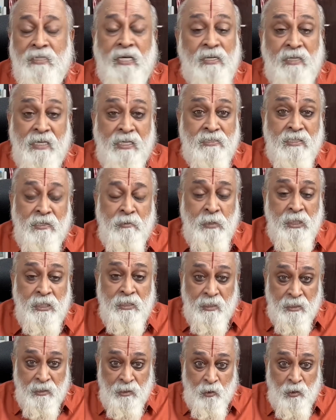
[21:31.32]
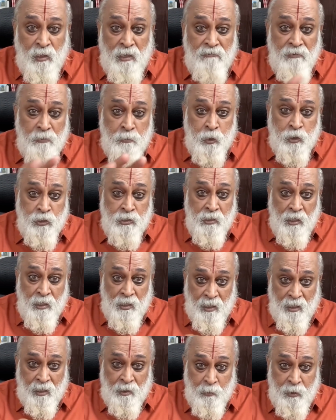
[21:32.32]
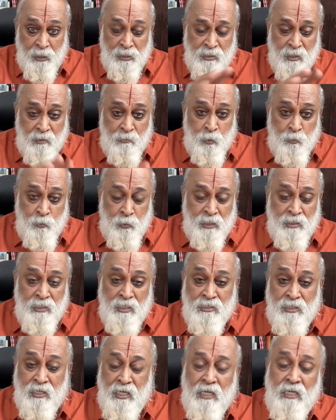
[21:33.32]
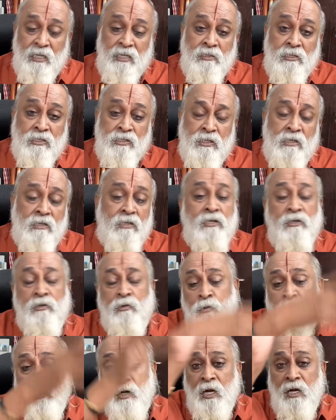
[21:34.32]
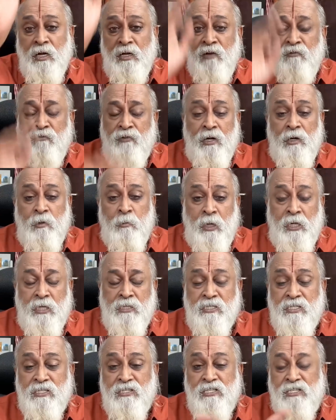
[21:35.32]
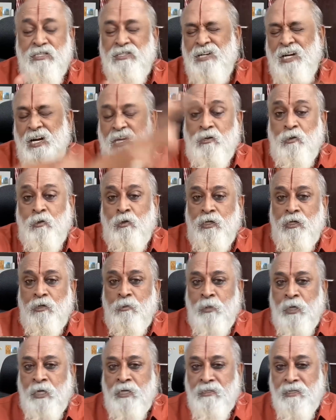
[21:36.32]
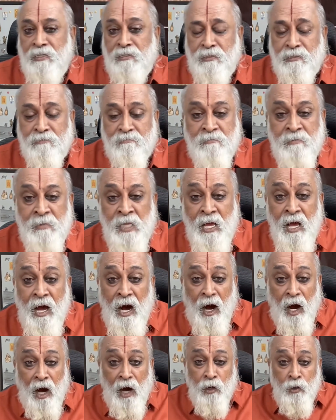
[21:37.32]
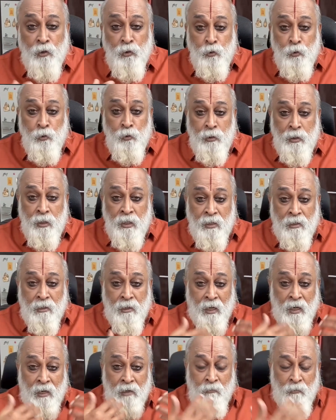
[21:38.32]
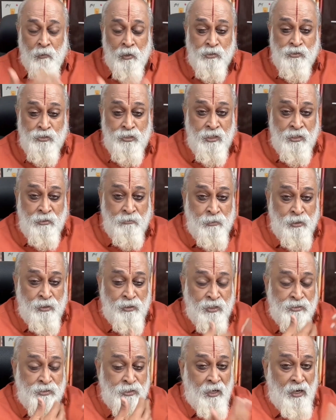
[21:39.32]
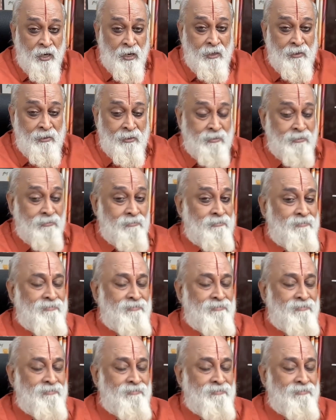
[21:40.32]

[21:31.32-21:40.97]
That doesn't mean that you have emotional connect. Please remember, just taking the children to different places is not going to bring that. Are you in conversing with the child?